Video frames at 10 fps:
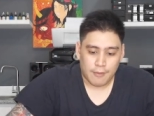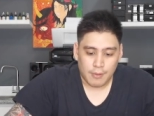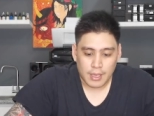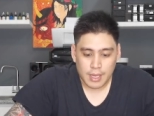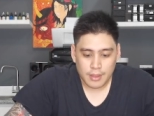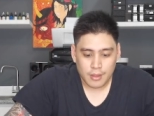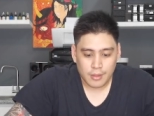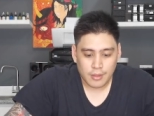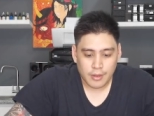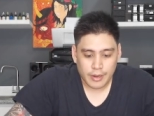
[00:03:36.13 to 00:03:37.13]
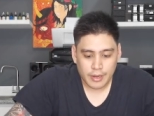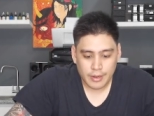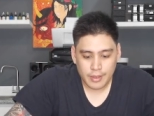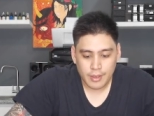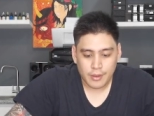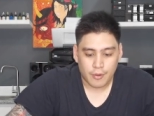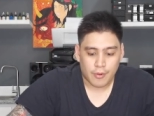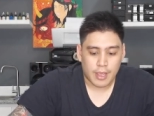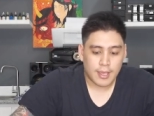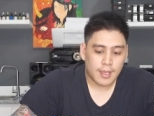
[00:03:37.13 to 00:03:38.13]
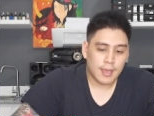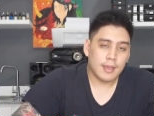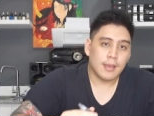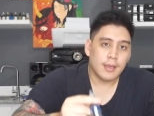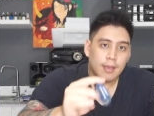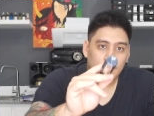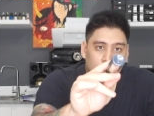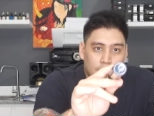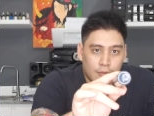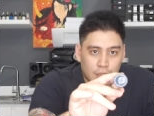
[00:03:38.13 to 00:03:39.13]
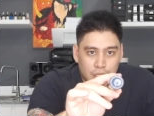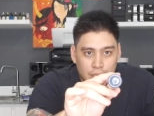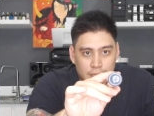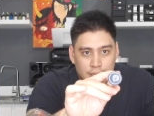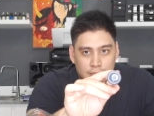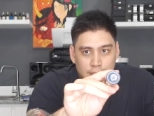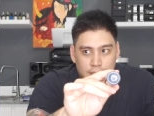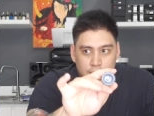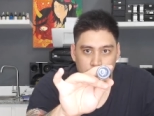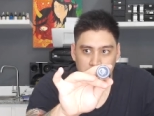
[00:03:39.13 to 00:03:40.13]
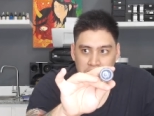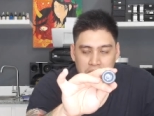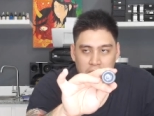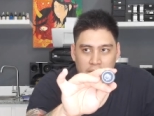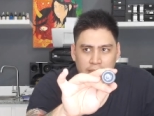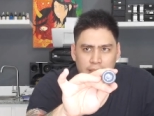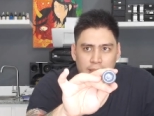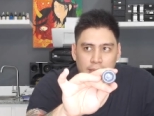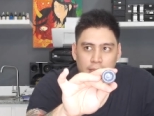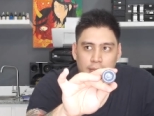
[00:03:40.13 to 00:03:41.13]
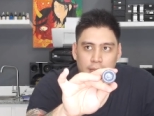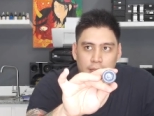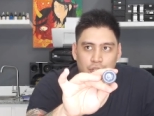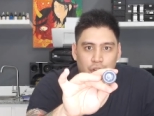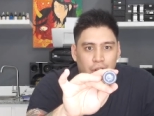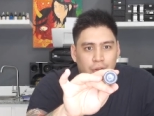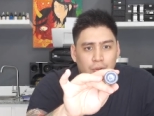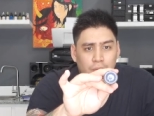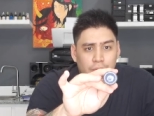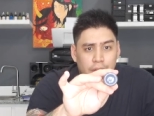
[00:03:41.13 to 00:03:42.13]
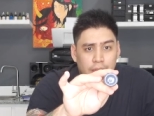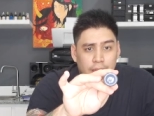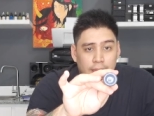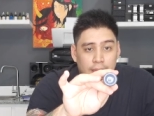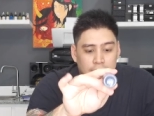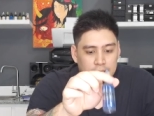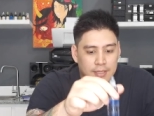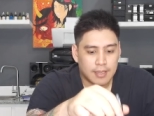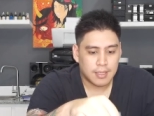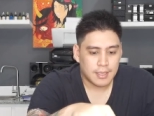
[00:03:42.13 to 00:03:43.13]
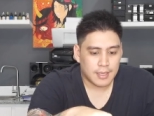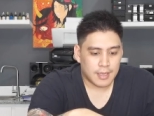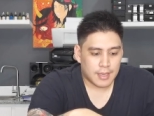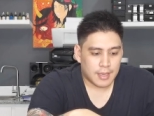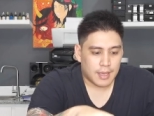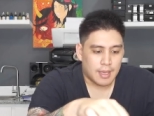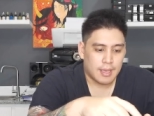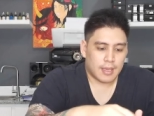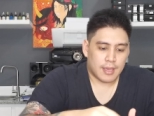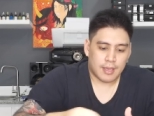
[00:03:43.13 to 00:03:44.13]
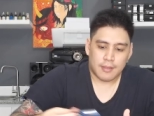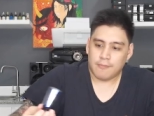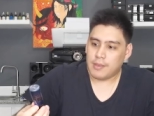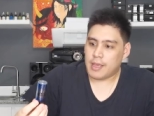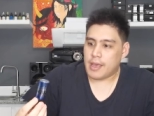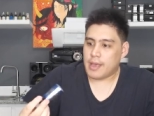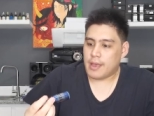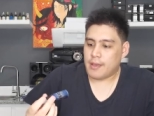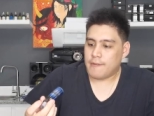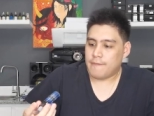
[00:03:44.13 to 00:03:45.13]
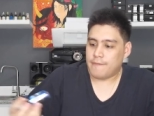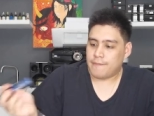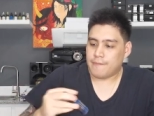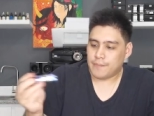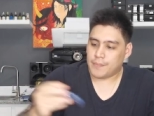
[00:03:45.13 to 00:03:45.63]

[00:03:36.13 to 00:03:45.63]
And we got the dark gray, which is kind of like charcoal gray, I guess. And we have